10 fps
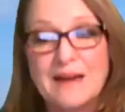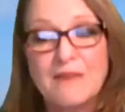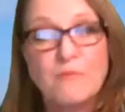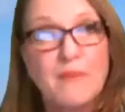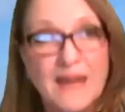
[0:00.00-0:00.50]

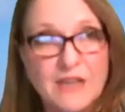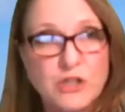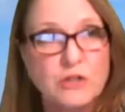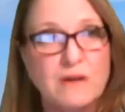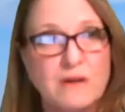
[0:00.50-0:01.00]
I've made
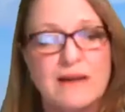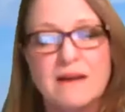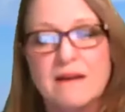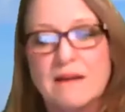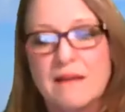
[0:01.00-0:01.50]
sure
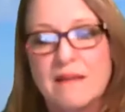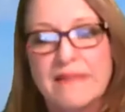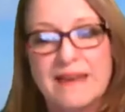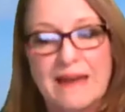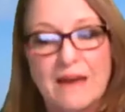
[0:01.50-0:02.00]

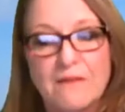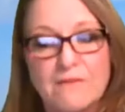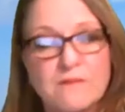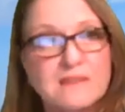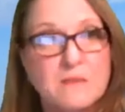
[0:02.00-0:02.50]
that I've
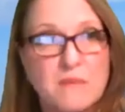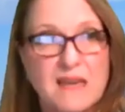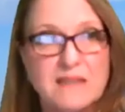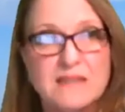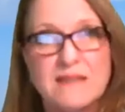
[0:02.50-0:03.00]

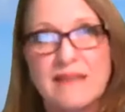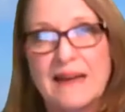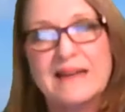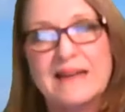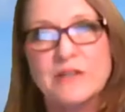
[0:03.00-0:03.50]
cemented
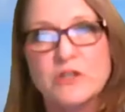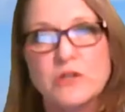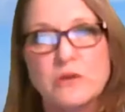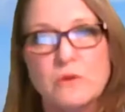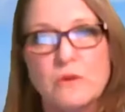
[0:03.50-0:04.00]
that leg
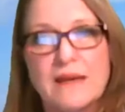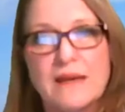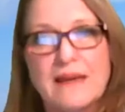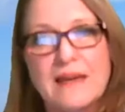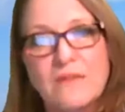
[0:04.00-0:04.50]
too.
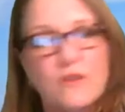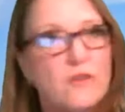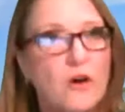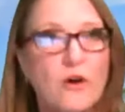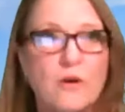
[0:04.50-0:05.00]
Even
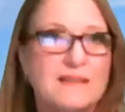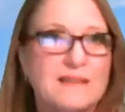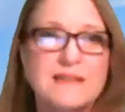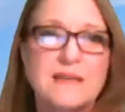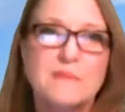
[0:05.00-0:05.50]
though it
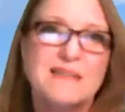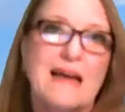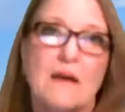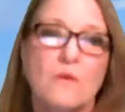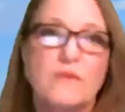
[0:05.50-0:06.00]
seems
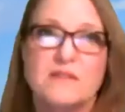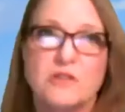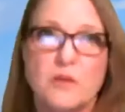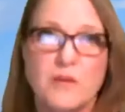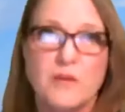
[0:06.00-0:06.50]
like, oh, there's
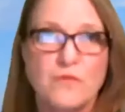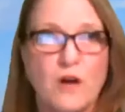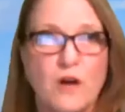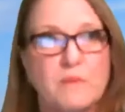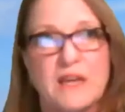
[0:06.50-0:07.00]
so much
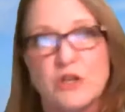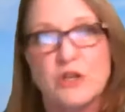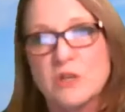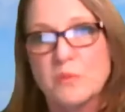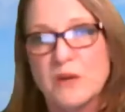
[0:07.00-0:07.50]
volume there, you
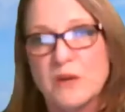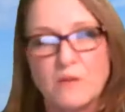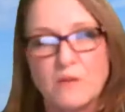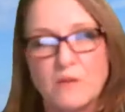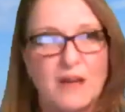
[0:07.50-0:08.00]
should put
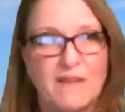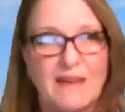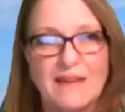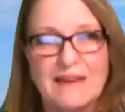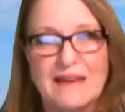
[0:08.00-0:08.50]
everybody on the
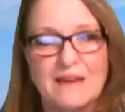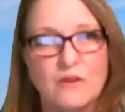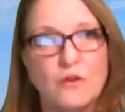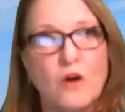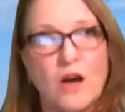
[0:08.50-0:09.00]
other leg.
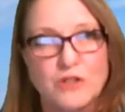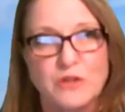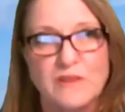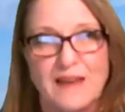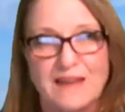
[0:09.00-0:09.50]
You can't
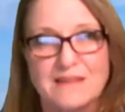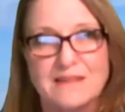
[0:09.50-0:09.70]
do that.